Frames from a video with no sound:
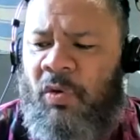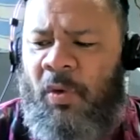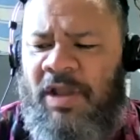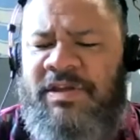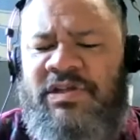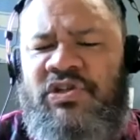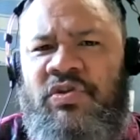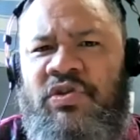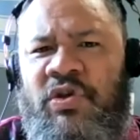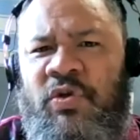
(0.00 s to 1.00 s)
what did
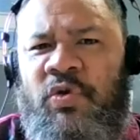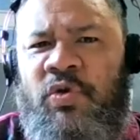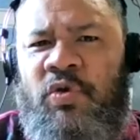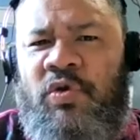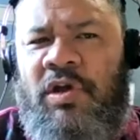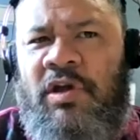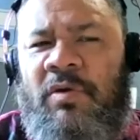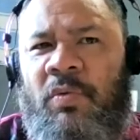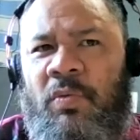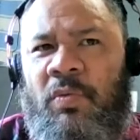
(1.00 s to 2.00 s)
you do
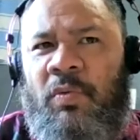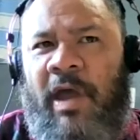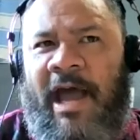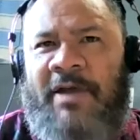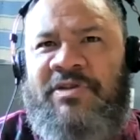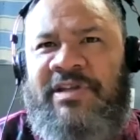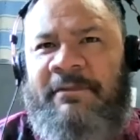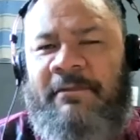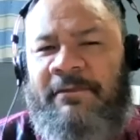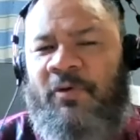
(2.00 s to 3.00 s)
our
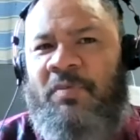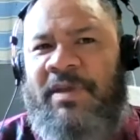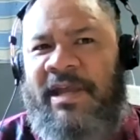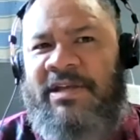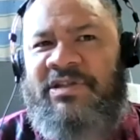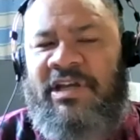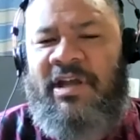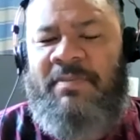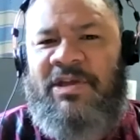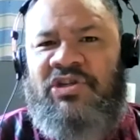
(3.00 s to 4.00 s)
seventh form year? So
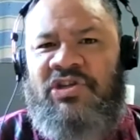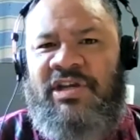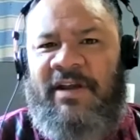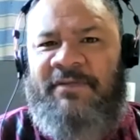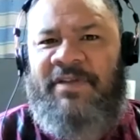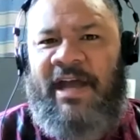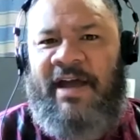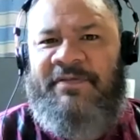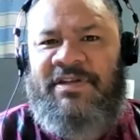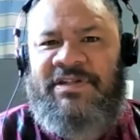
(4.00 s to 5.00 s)
you mentioned you left
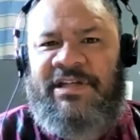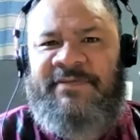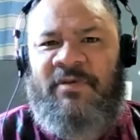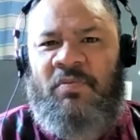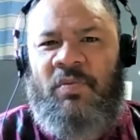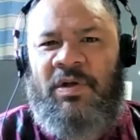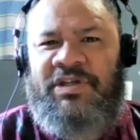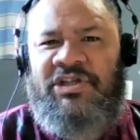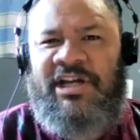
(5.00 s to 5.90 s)
after sixth form. What did